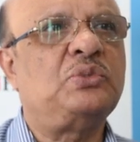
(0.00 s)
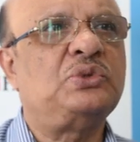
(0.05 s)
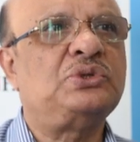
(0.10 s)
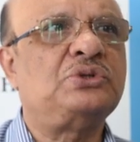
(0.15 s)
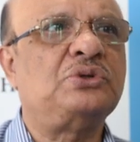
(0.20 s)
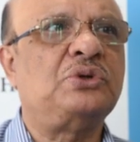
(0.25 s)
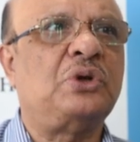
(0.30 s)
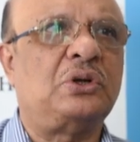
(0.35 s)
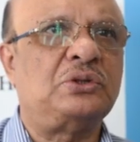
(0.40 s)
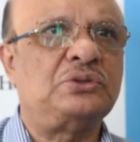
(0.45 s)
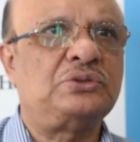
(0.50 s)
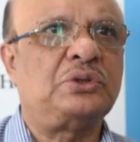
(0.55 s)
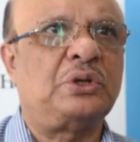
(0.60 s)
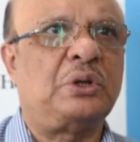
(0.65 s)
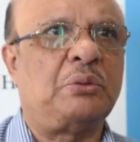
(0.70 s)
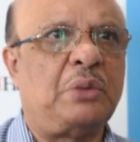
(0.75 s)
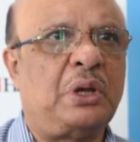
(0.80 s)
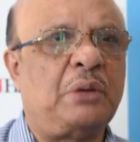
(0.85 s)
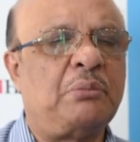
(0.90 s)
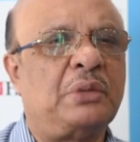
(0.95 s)
we should also
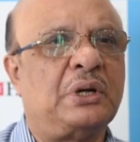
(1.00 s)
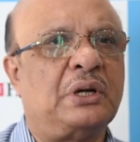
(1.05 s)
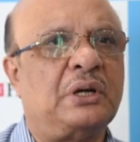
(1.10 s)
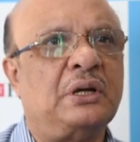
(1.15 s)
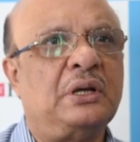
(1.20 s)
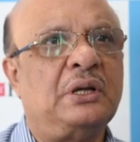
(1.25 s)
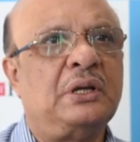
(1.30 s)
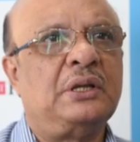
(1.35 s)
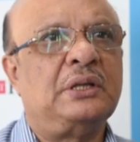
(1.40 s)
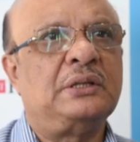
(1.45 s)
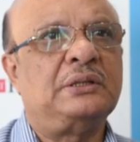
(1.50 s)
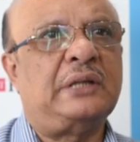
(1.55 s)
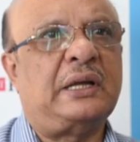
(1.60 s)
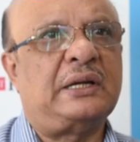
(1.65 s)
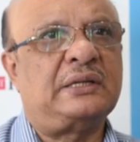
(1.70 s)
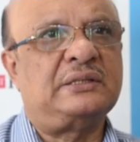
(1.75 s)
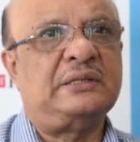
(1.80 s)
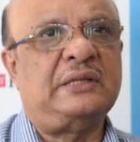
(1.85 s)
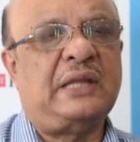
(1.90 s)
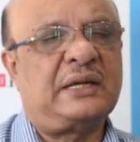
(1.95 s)
remember
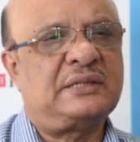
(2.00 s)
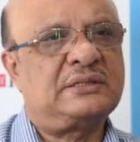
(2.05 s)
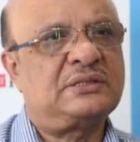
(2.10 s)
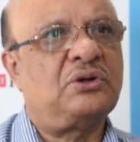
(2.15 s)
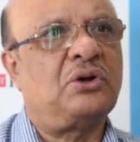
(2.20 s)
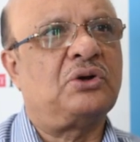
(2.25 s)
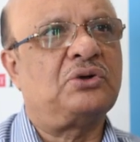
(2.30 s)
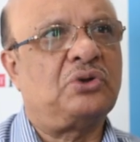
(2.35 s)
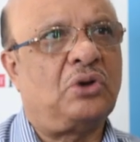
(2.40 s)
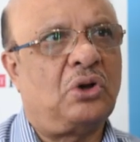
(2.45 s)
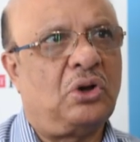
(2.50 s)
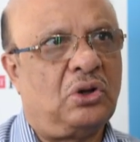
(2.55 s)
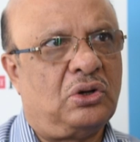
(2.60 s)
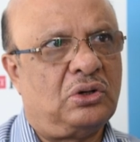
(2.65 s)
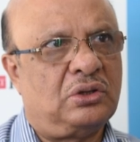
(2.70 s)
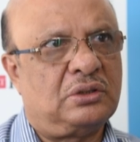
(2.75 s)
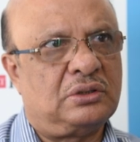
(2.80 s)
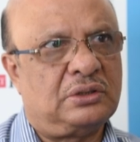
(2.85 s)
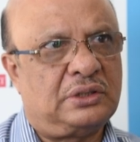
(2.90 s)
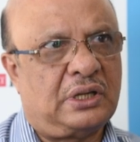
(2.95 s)
that that's not all.